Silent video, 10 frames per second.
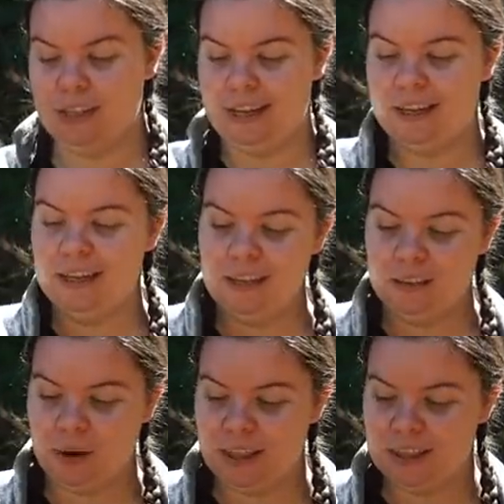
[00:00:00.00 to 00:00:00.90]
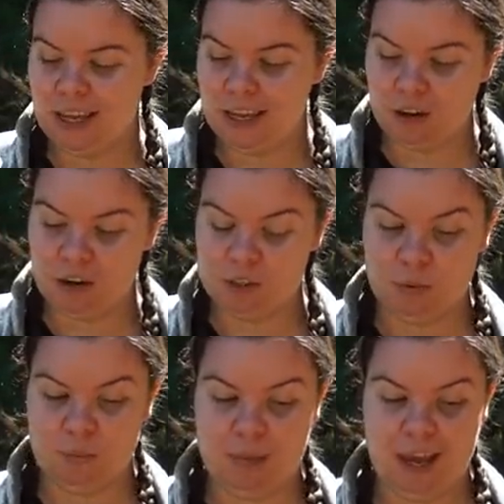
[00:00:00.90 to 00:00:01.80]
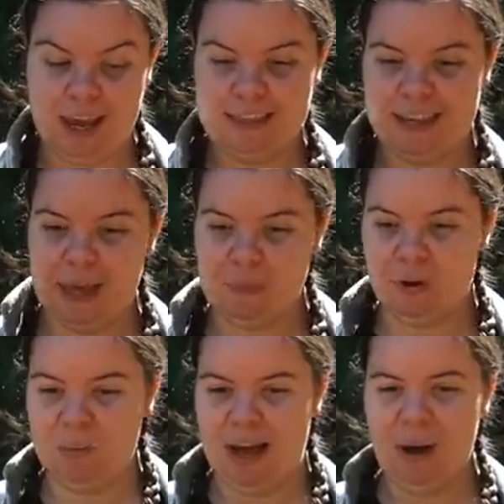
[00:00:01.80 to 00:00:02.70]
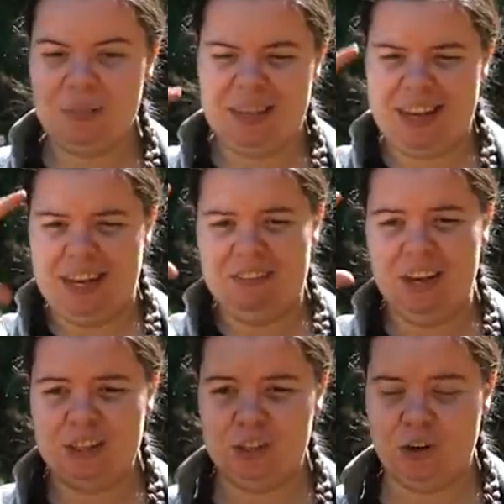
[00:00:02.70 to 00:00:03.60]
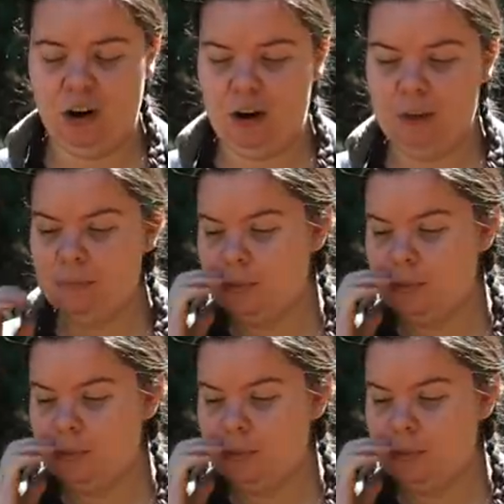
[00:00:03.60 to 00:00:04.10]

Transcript: Like, the way that the hand guards were made, they came all the way out and they kind of hugged your arm,